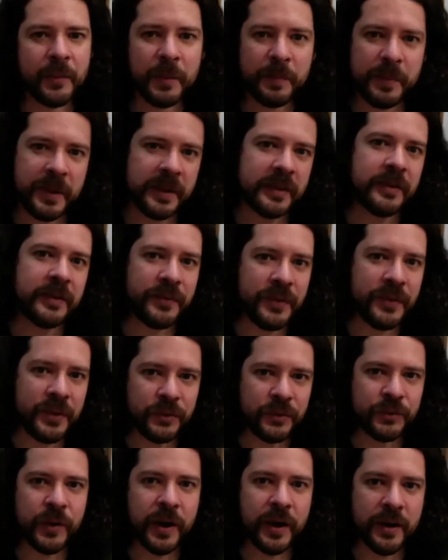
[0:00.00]
and we
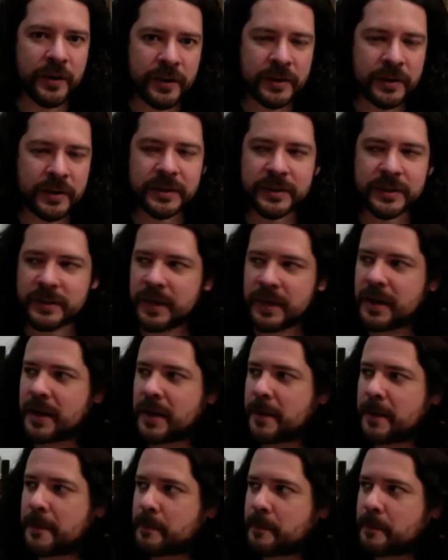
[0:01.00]
picked a few records.